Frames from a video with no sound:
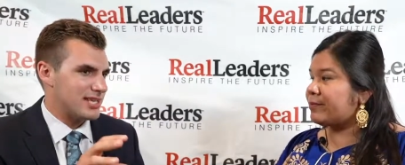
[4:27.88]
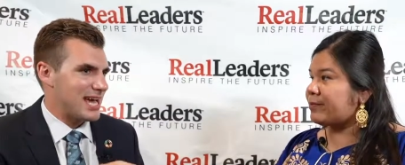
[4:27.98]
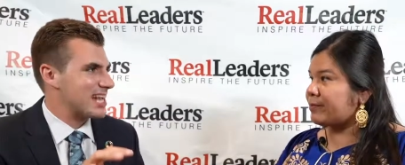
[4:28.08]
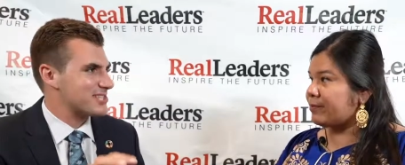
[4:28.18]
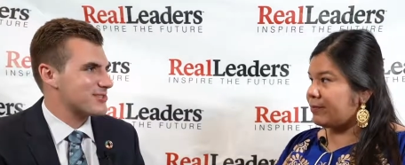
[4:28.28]
Speaker 1: the
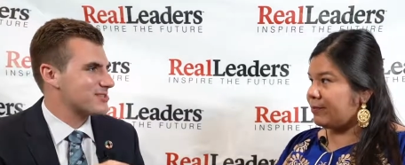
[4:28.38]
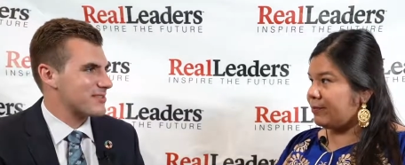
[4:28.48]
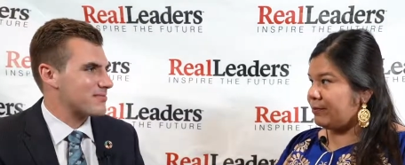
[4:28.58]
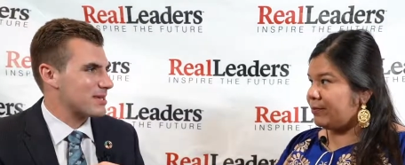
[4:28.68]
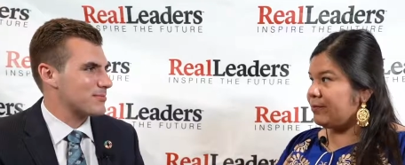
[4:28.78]
attitudes
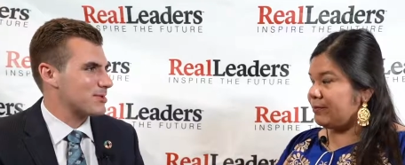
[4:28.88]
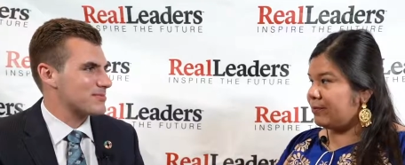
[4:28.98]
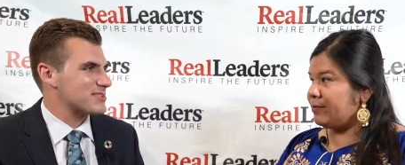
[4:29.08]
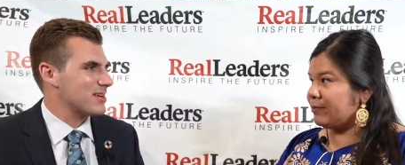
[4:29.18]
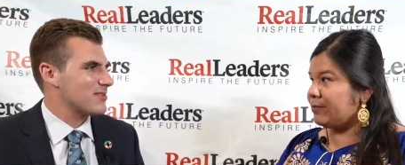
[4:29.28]
of the people
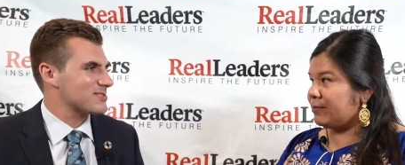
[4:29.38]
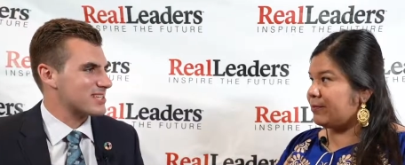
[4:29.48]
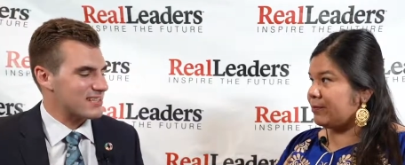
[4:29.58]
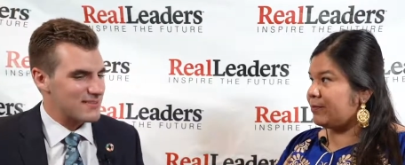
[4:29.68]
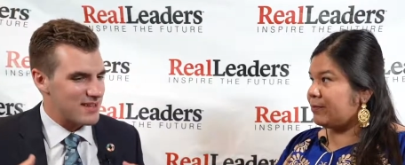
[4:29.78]
themselves
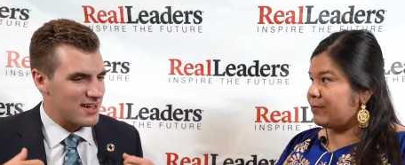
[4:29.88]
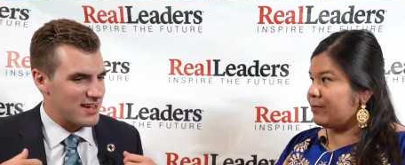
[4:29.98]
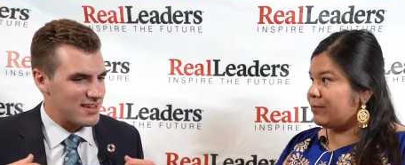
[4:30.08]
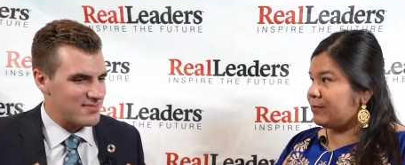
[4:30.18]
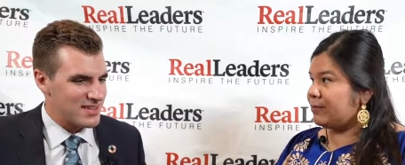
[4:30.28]
to
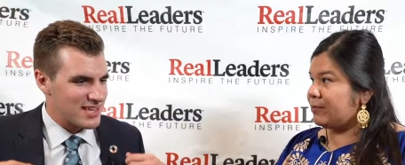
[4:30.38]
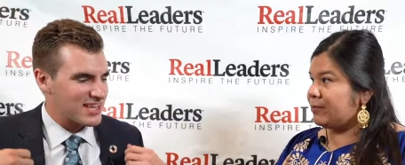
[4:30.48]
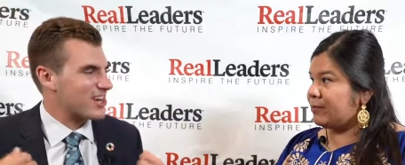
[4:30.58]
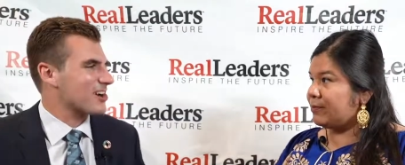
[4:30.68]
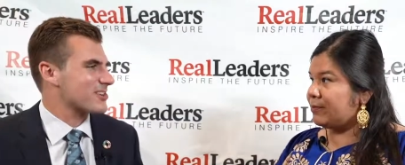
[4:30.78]
uh,
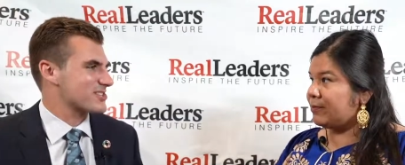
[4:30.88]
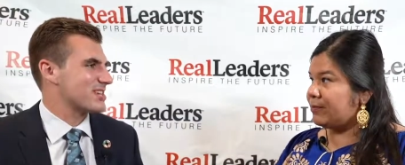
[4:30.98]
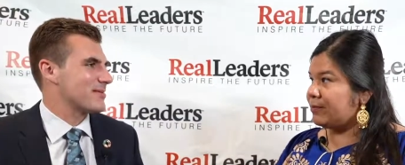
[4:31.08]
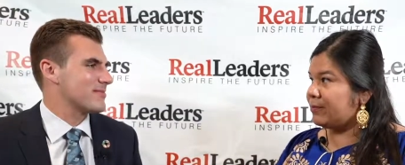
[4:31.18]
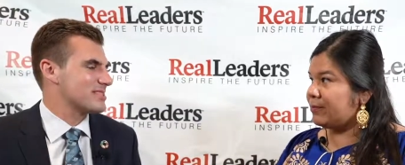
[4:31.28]
encourage
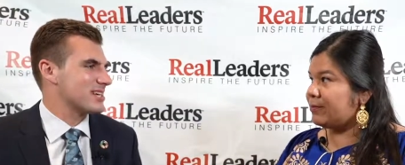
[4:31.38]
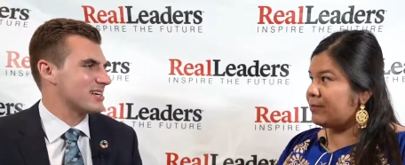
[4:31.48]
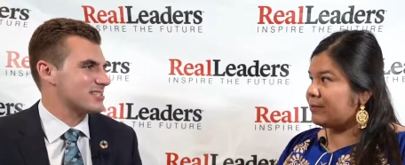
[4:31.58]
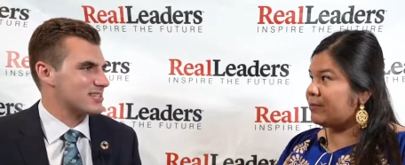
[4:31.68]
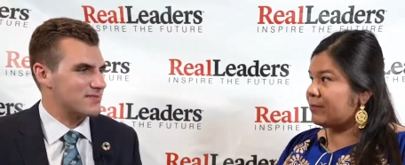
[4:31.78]
them
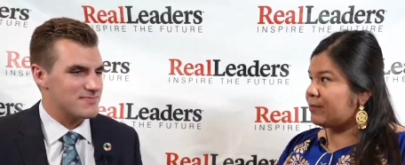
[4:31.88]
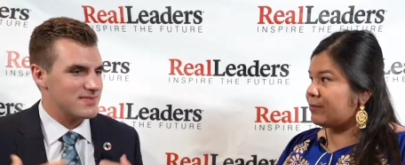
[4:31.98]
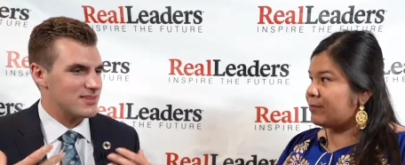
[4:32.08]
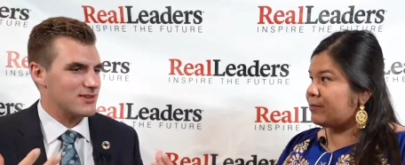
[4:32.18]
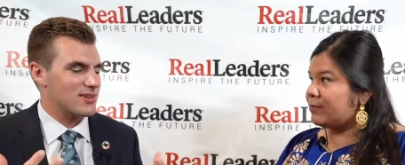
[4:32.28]
to, to
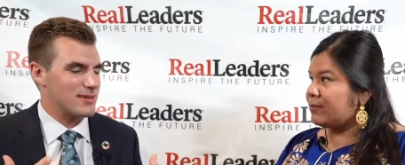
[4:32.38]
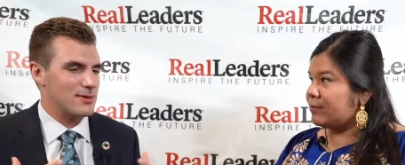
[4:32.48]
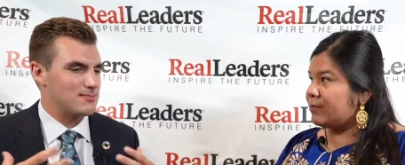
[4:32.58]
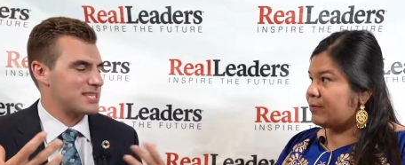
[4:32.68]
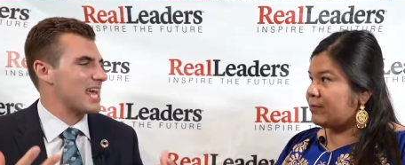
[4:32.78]

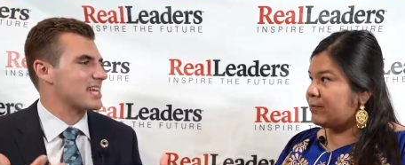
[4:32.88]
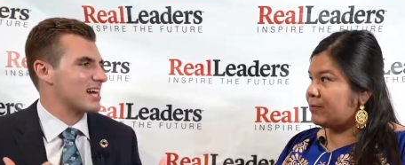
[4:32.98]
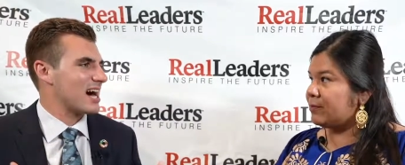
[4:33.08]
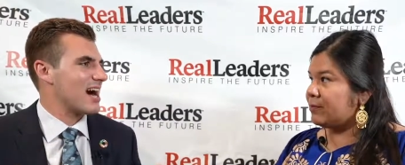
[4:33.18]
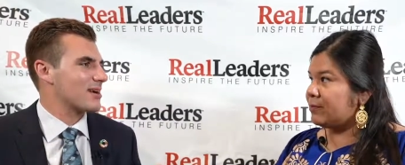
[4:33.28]
uh, obtain
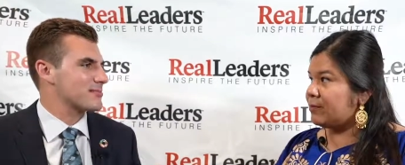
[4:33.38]
a higher